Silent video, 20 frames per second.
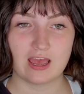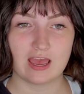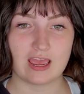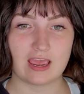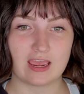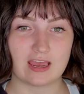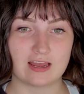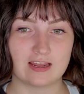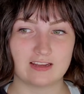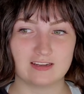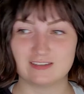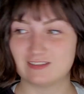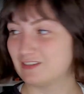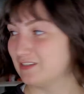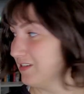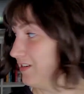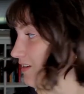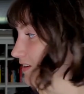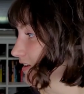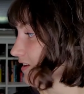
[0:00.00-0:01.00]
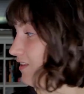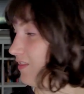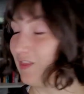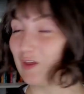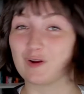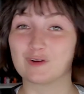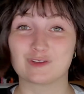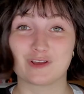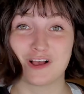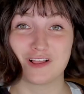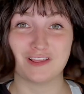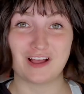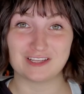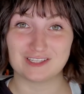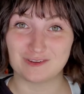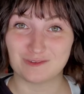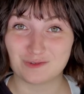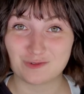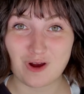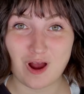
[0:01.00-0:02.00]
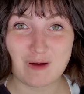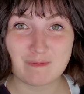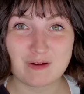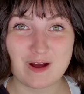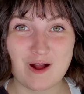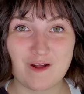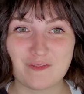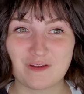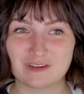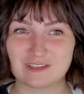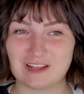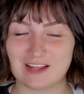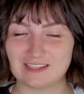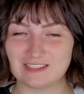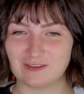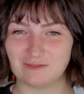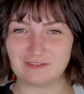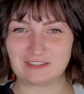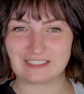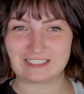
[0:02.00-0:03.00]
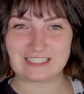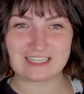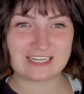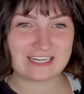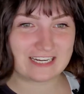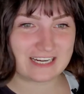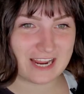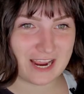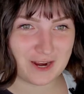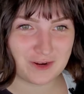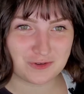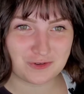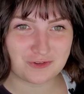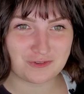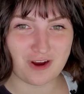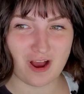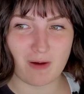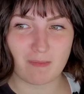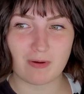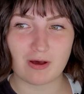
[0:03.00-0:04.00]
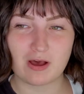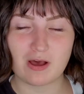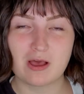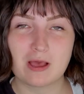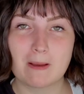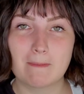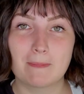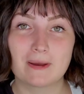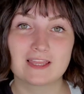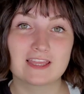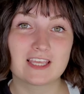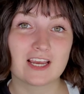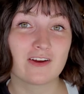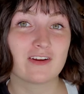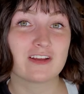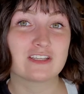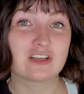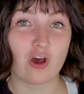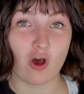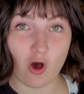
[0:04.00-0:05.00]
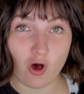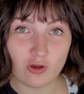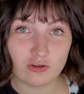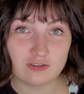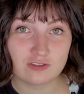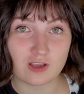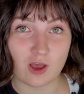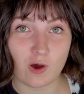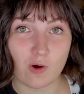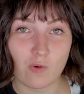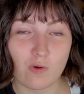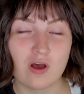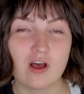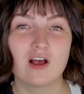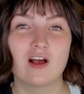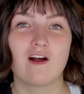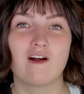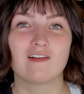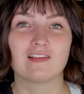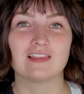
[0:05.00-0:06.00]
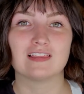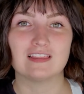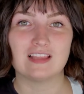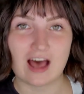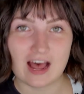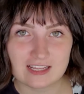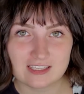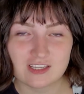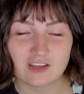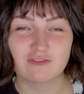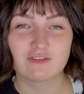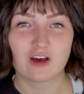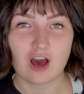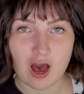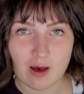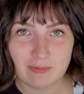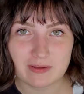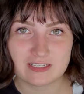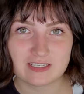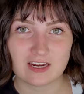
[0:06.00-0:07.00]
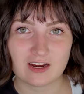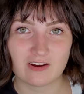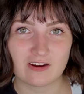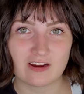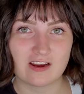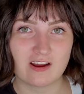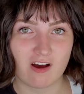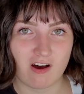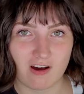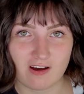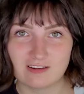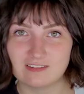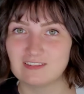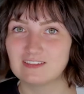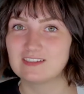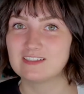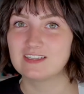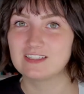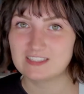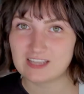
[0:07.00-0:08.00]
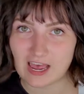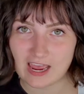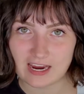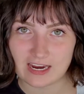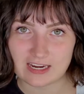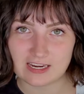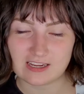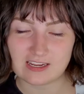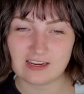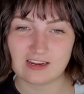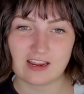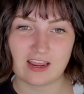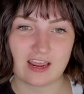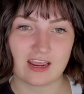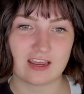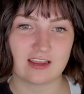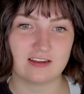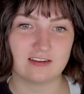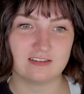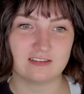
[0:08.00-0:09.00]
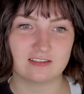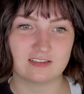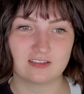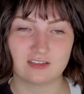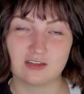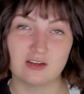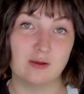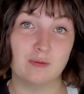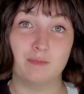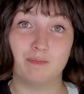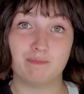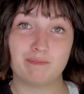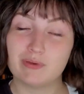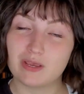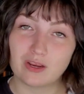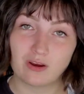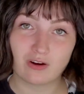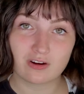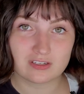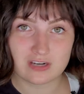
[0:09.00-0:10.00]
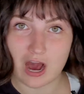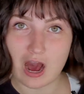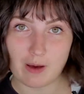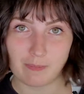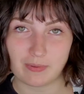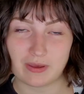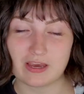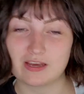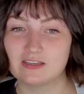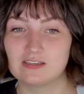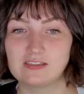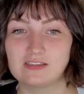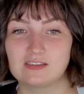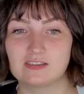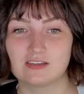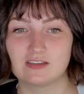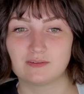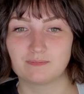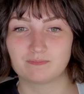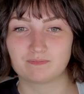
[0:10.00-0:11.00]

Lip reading: And there's lots of drama, there's lots of teenage drama, but there is also lots of commentary on society and bigger topics.